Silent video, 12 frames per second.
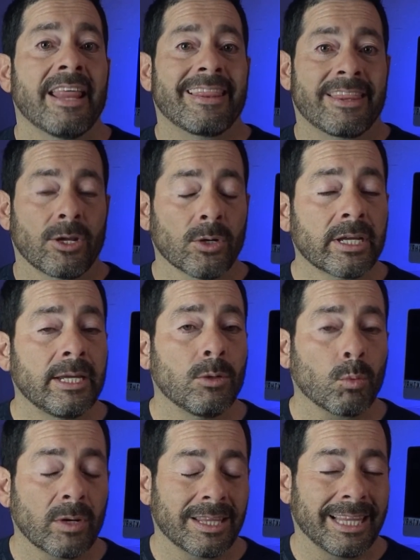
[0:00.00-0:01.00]
they can
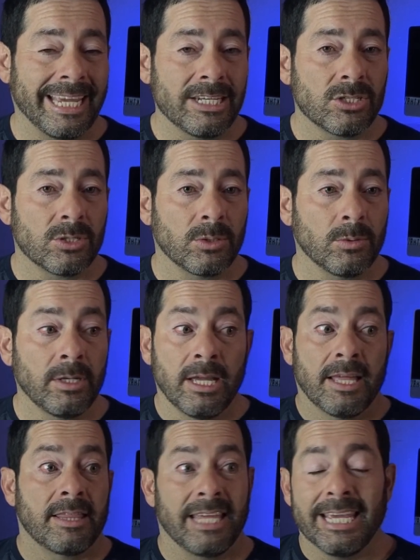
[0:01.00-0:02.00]
relate to.
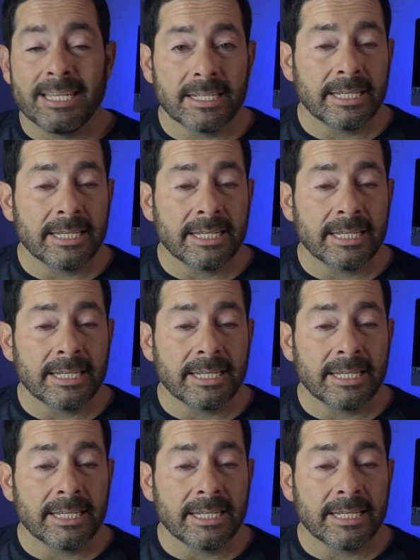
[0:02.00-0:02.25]
They can